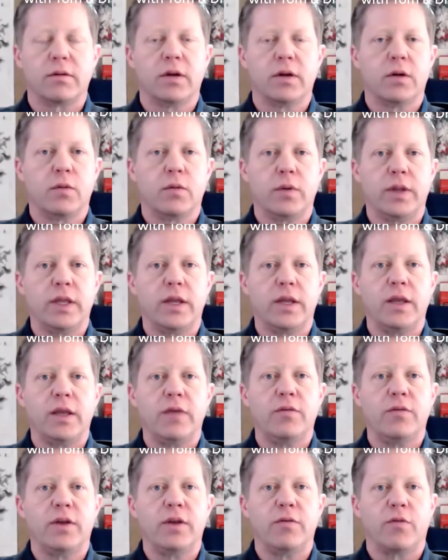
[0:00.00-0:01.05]
really
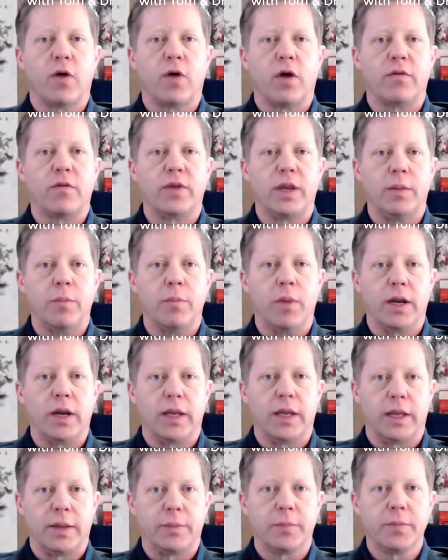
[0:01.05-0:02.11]
even involve any
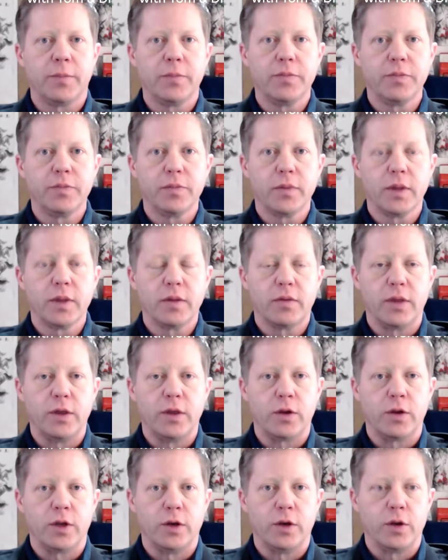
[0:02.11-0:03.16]
money that
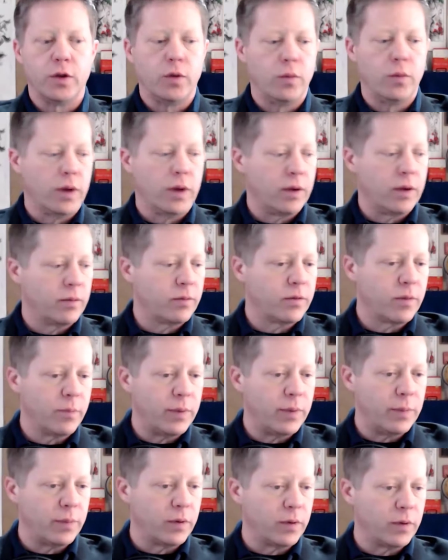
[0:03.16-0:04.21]
you can do. Uh, some
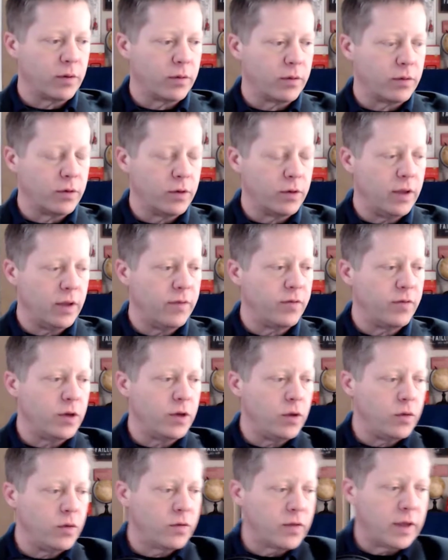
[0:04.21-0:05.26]
people are even
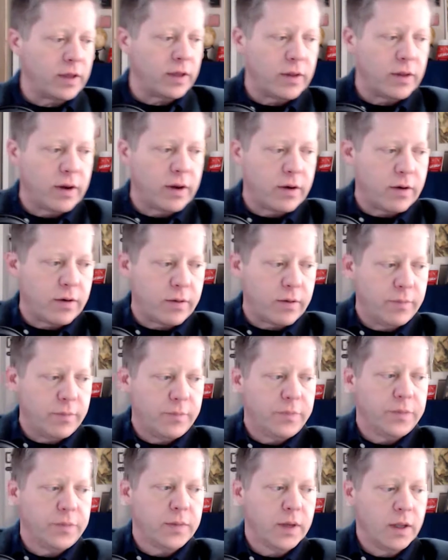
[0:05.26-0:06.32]
using their
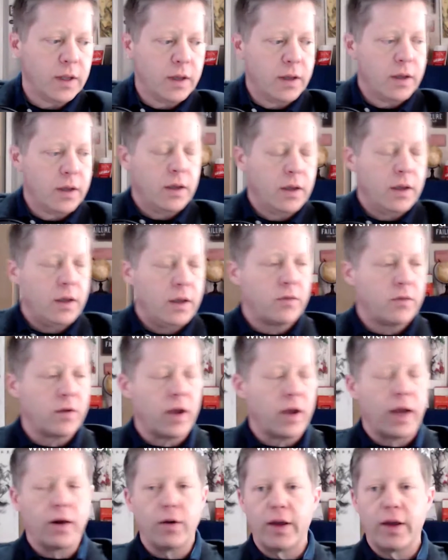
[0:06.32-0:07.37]
and say
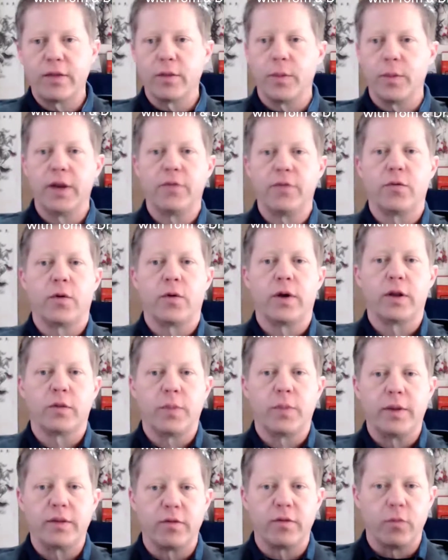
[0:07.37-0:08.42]
I don't have the money for an
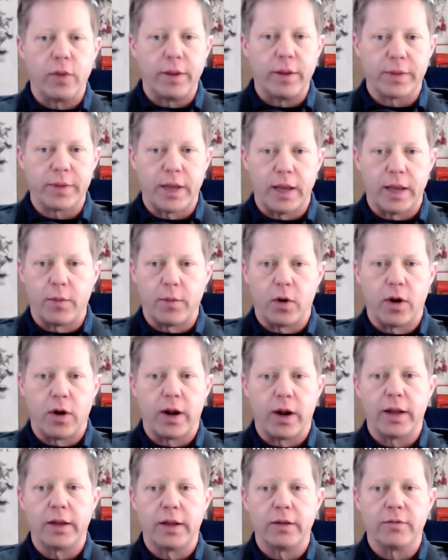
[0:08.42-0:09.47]
expensive webcam, or
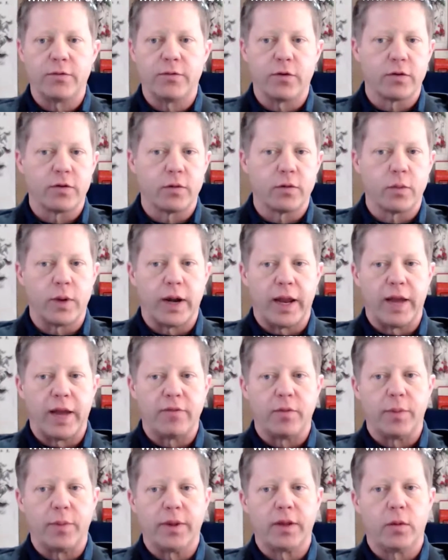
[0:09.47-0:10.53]
I, versus what I
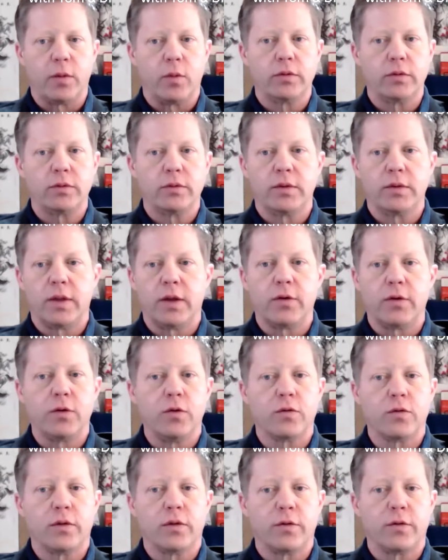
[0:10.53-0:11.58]
have on my well they're
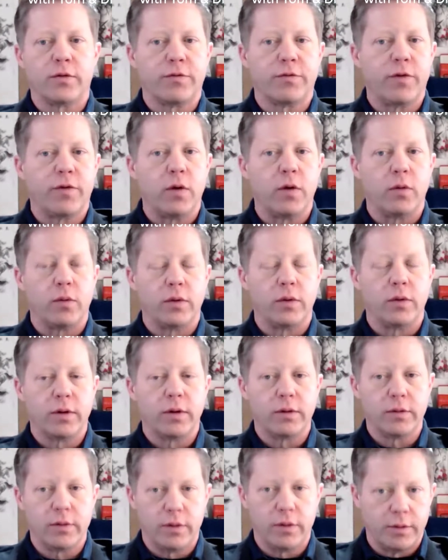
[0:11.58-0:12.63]
using their phone.
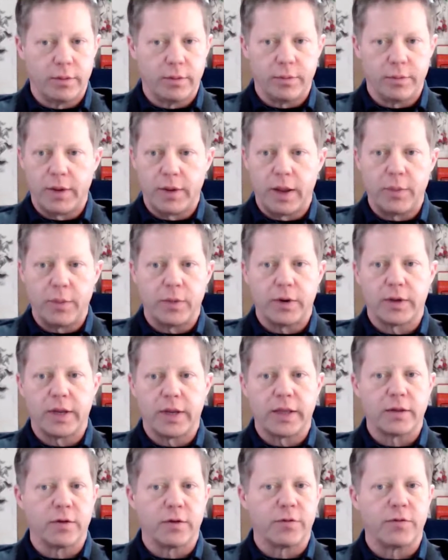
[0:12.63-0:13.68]
They're able to
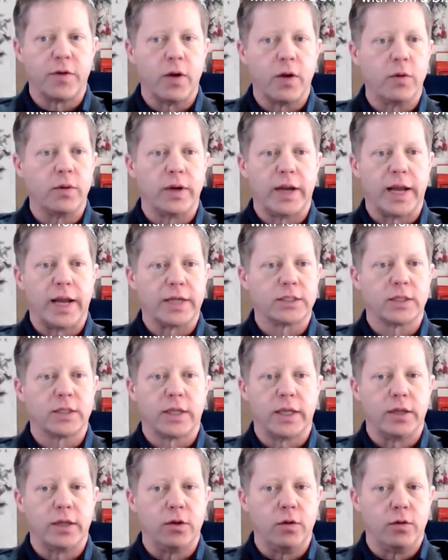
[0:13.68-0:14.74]
take their yeah. phone and
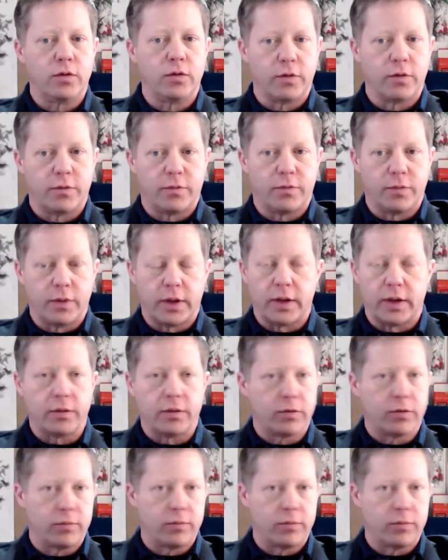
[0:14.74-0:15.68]
actually use their and